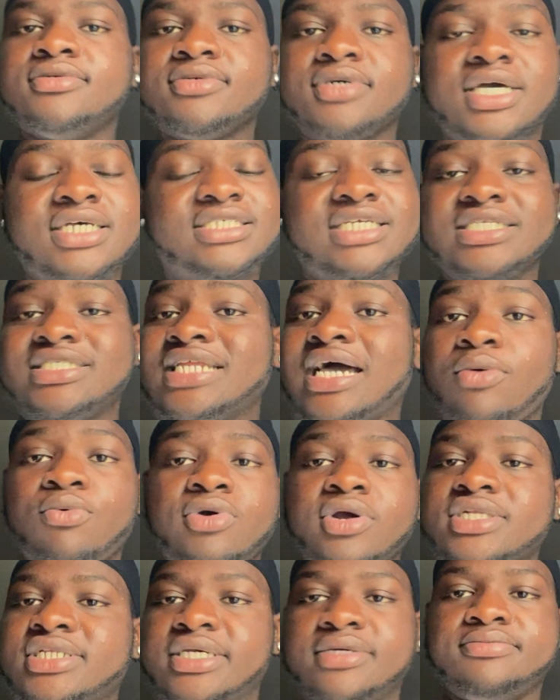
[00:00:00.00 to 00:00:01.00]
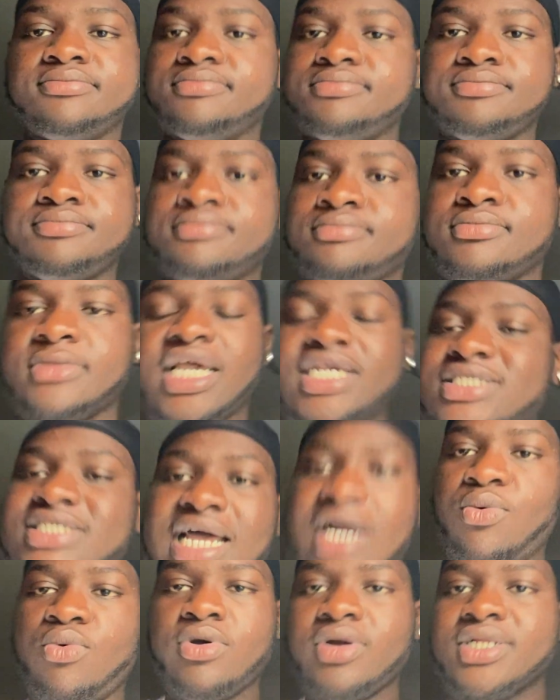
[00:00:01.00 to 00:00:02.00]
because it's not worth it. It's
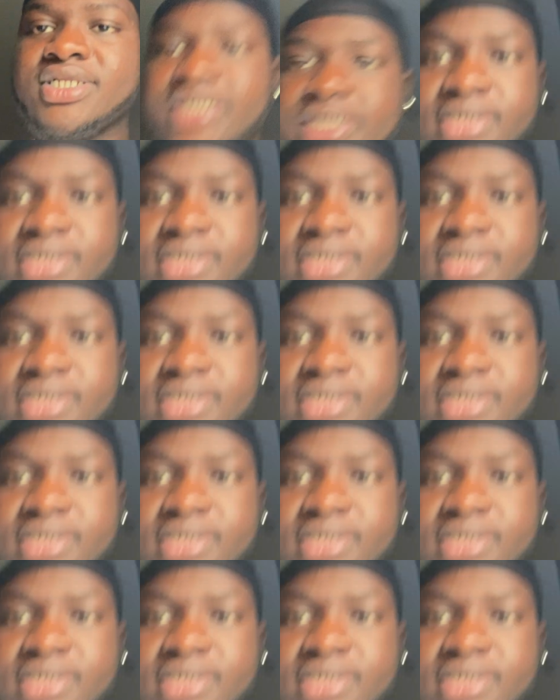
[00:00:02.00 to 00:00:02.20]
not worth